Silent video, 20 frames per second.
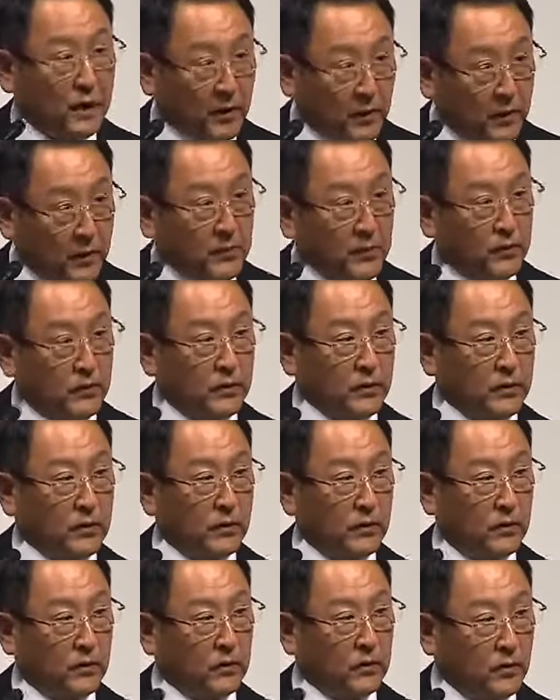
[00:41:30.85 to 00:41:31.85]
it goes
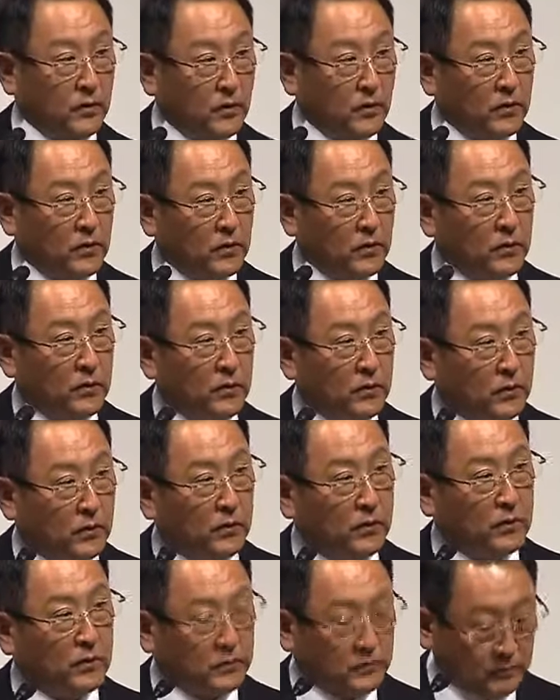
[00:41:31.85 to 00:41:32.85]
without saying that
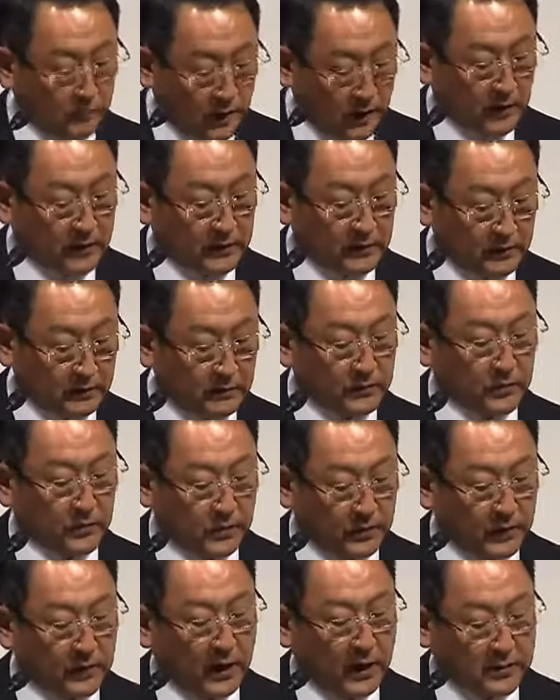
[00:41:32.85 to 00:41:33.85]
batteries would be
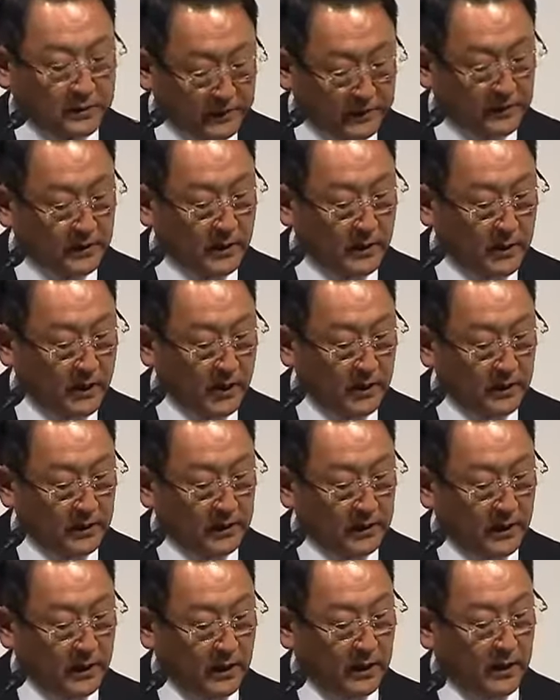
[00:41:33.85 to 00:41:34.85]
a key
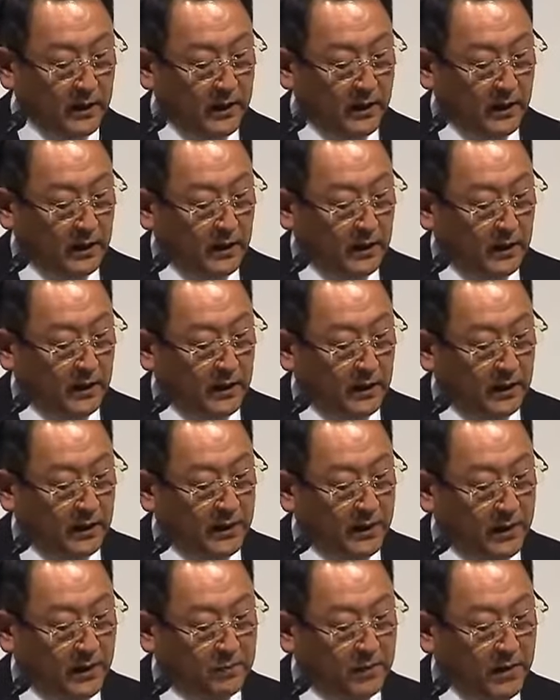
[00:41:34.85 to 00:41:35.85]
component. Everybody
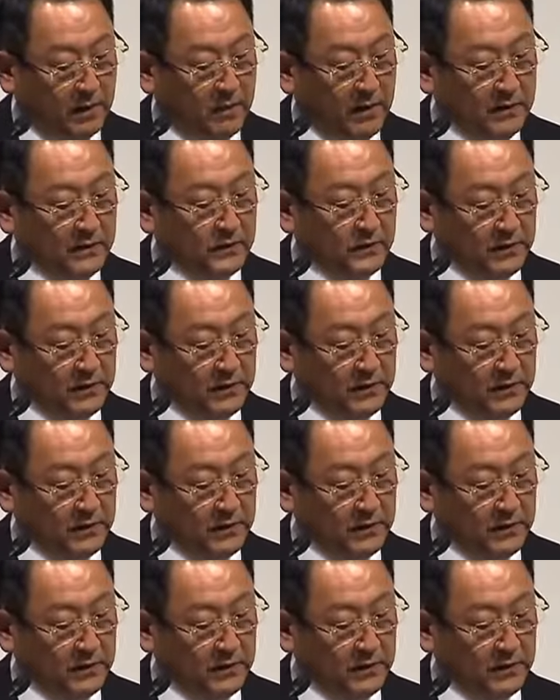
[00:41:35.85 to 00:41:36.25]
knows that.